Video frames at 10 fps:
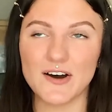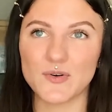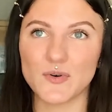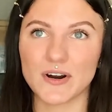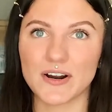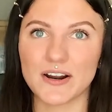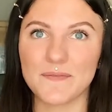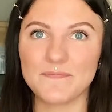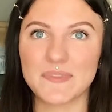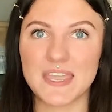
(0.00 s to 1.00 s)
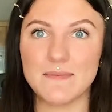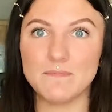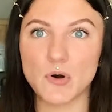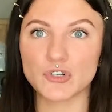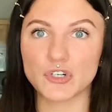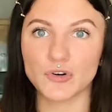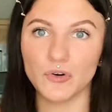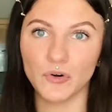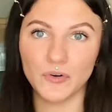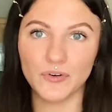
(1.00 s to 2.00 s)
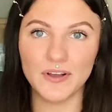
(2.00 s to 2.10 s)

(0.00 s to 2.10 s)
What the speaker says: or emotional